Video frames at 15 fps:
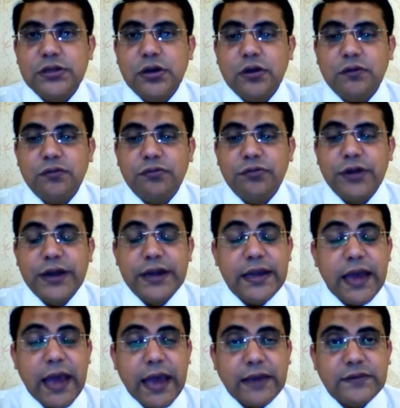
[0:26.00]
of
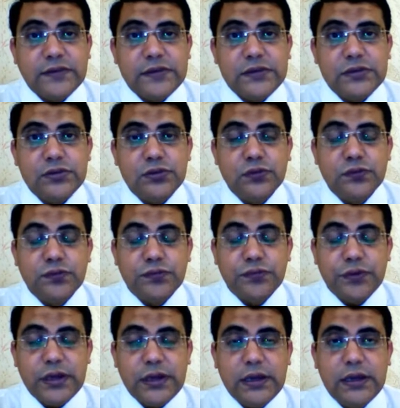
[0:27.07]
Ready Access to
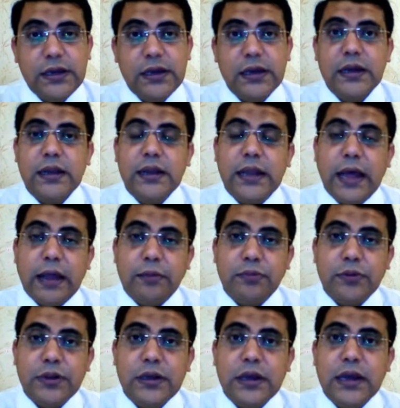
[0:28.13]
Free
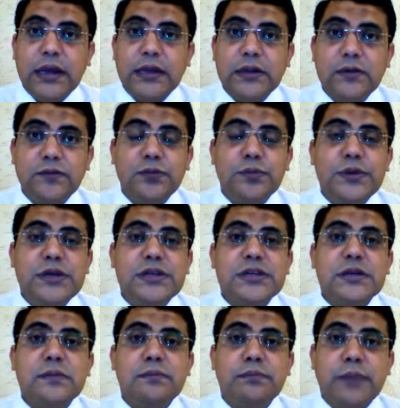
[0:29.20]
Library and
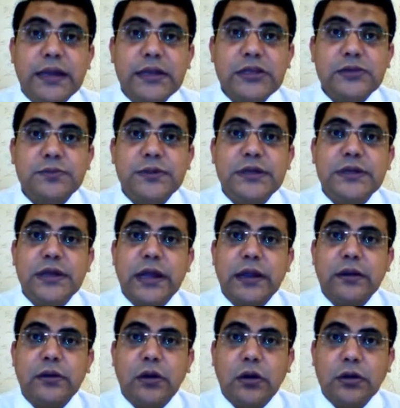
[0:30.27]
Information Management
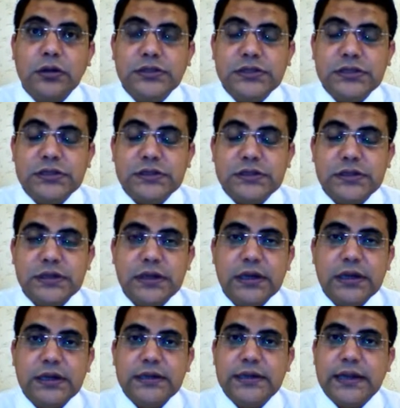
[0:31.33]
Technologies.
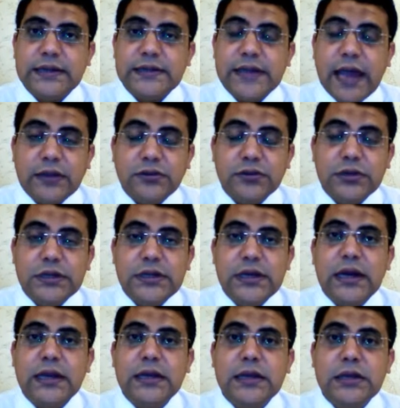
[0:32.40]
That's actually
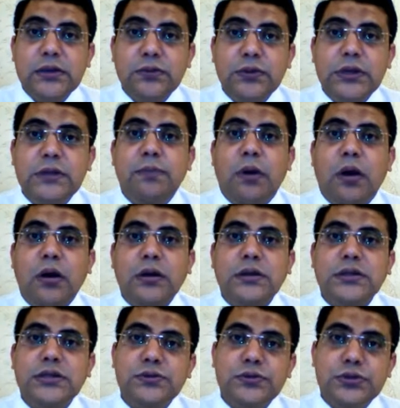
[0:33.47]
a newly born
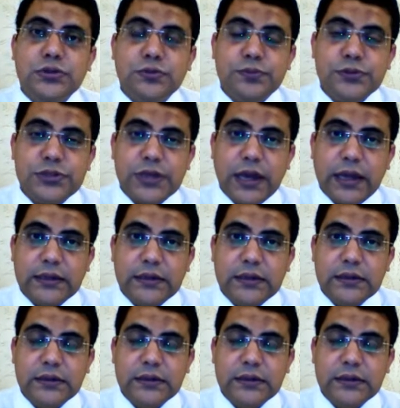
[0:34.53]
YouTube channel.